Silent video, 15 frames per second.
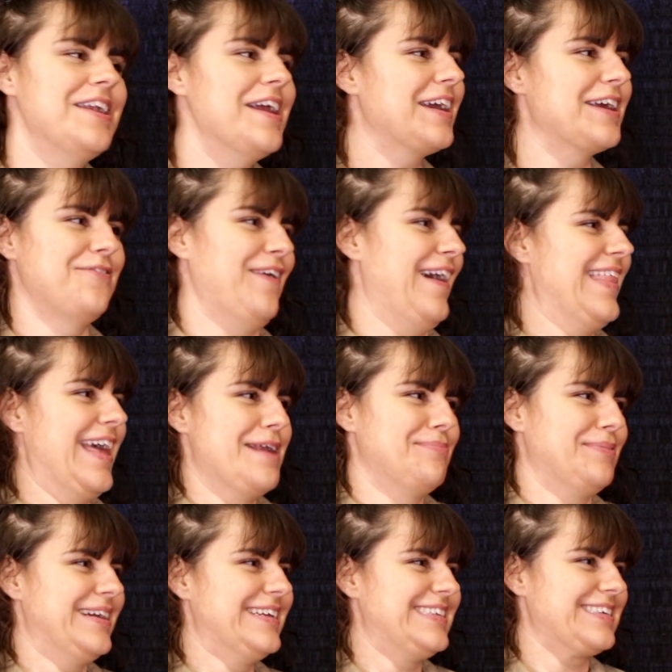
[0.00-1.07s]
I'm not gonna find that
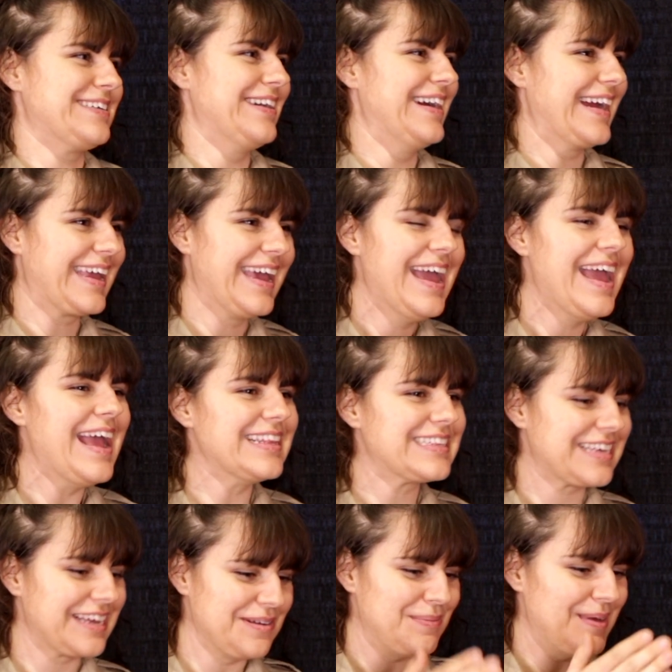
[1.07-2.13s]
at prehistoric.
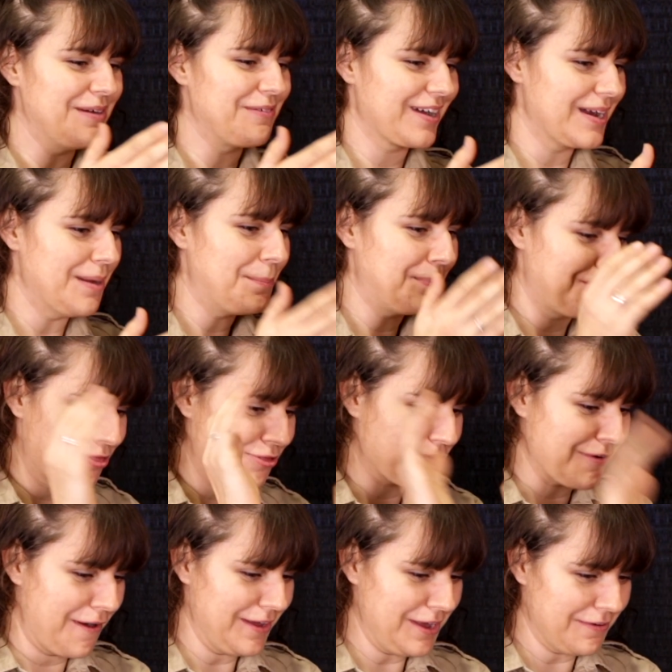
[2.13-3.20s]
It's gonna be, we're gonna
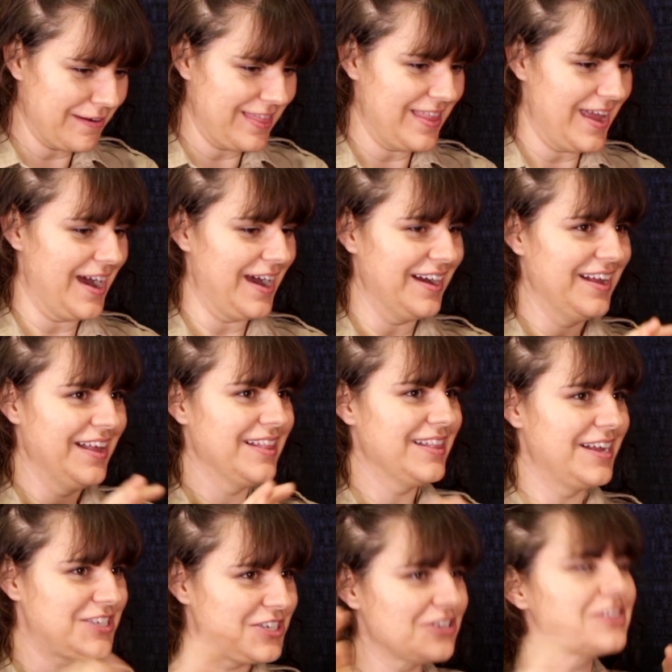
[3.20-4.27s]
throw you in there,
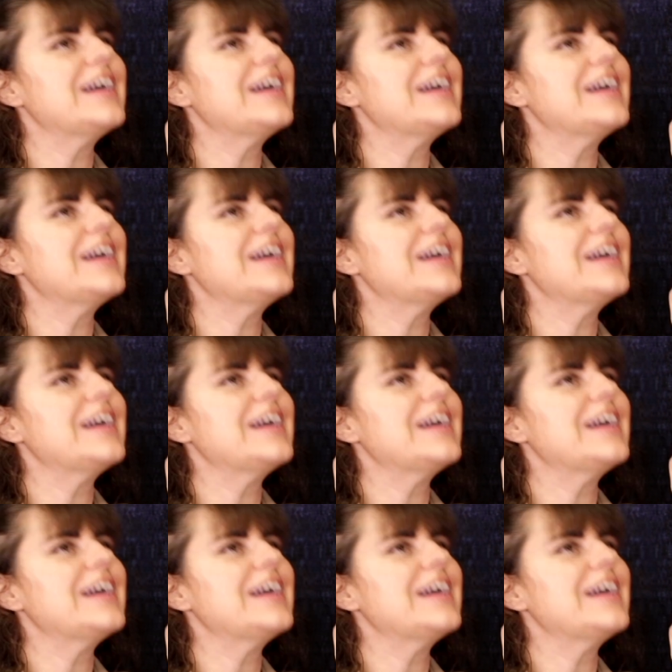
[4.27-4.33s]
let